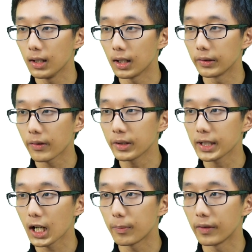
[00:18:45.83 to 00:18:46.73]
Another
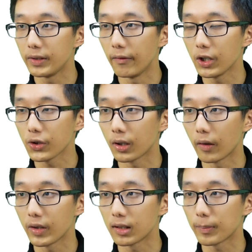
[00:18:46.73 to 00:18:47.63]
type of division
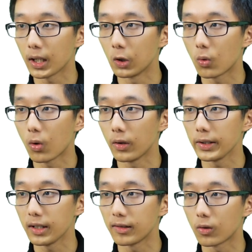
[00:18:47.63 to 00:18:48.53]
of the spinal
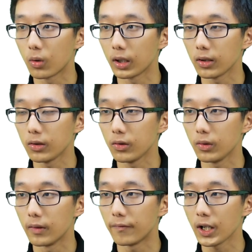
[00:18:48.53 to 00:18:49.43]
cord is according to
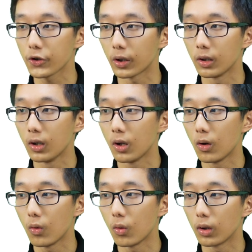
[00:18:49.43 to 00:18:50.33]
the function,
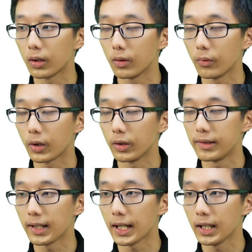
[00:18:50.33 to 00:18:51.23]
or we could
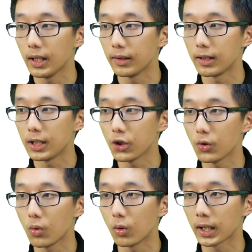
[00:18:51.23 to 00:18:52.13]
say the
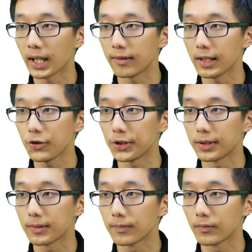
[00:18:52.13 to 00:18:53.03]
tissue
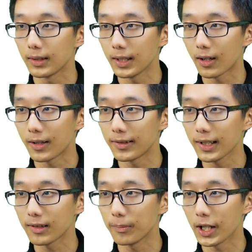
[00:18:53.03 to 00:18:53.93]
organization. There are
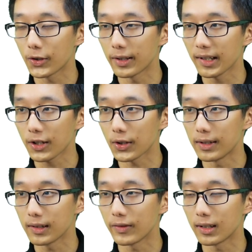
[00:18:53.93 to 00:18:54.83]
6 major
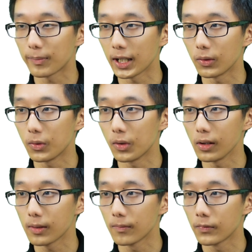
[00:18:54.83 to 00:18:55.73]
sections of the spinal
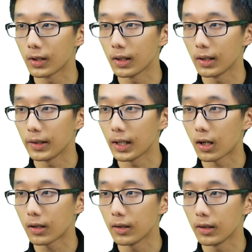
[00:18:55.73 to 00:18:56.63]
cord. They
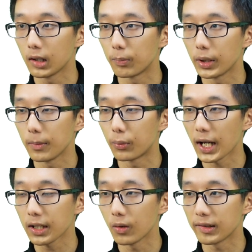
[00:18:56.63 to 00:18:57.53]
are the
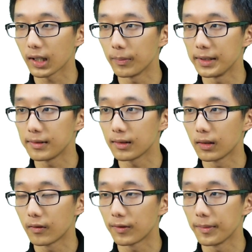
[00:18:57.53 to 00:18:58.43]
prebrachial segments,
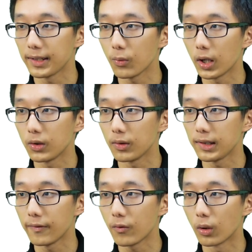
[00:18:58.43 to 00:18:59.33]
from C1 to
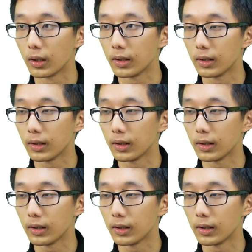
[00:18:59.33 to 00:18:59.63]
C4.